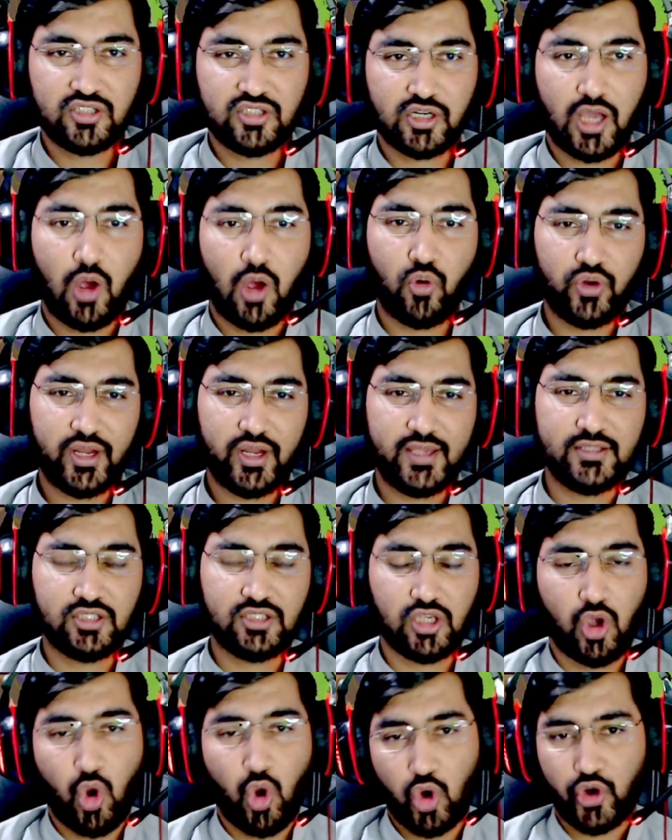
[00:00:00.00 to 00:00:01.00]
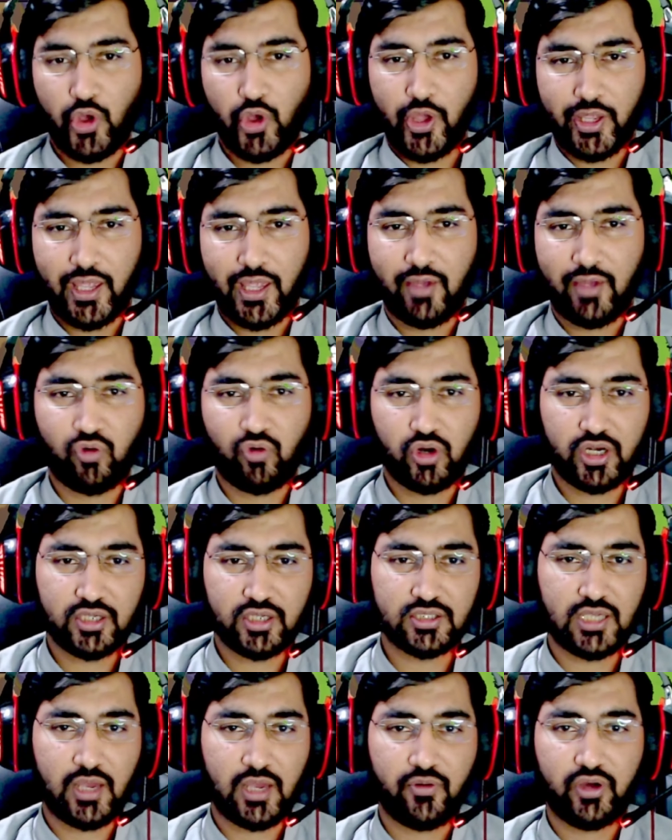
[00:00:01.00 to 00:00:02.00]
account is the god
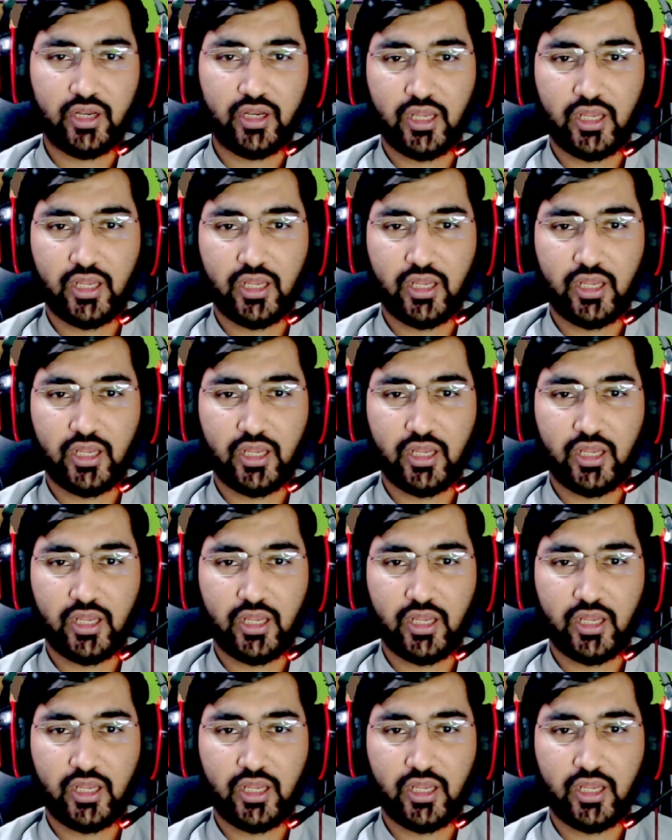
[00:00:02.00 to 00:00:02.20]
AK47, and